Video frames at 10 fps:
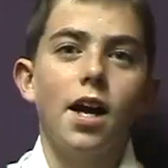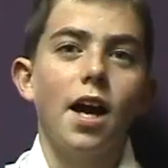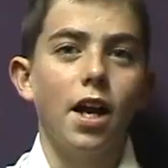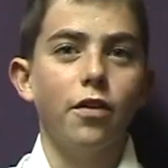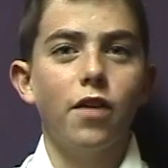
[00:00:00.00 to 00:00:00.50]

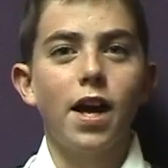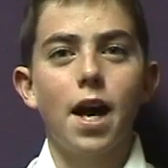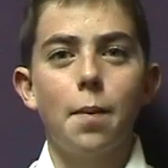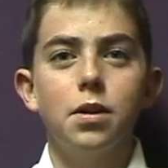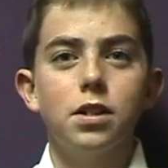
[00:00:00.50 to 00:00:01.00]
And if that
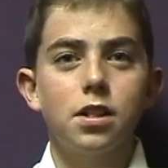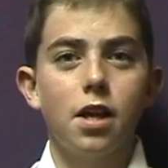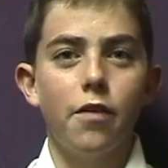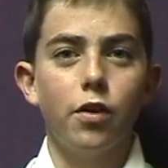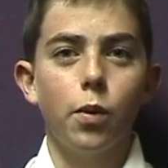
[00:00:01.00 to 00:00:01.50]
happens
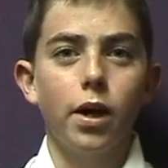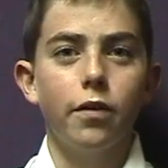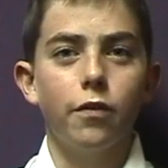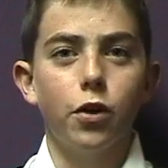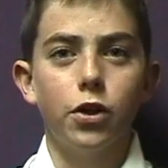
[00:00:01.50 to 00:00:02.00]
every
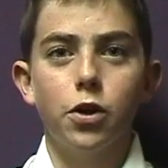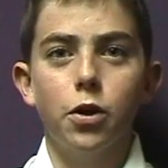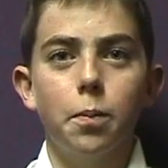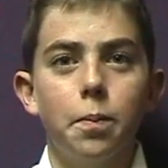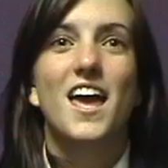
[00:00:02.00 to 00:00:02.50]
week for a
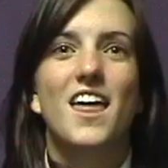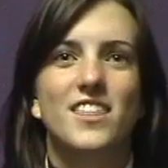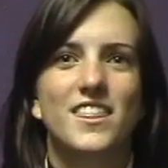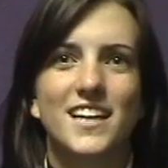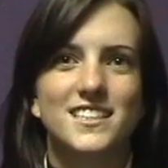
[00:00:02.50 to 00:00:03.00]
term,
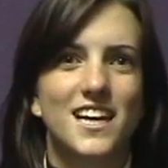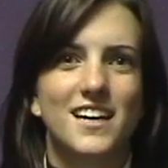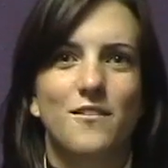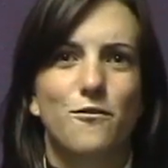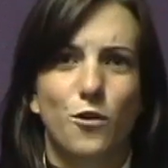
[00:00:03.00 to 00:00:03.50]
then that's
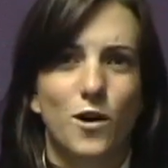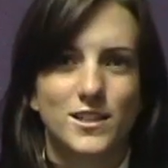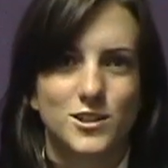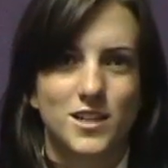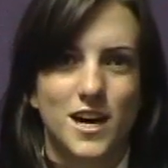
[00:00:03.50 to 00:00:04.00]
like
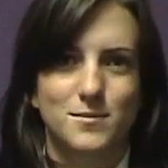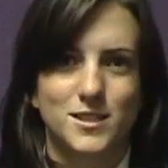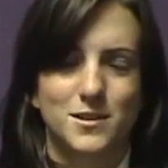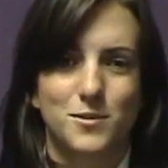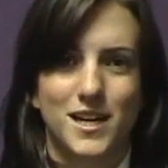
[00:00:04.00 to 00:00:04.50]
400 times
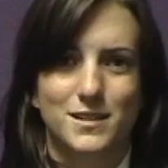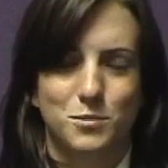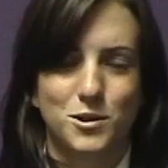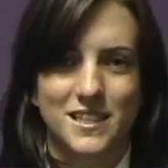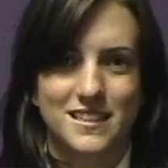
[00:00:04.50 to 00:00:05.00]
that someone gets
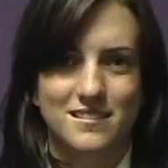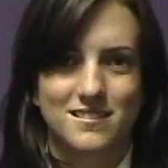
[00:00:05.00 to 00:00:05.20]
bullied.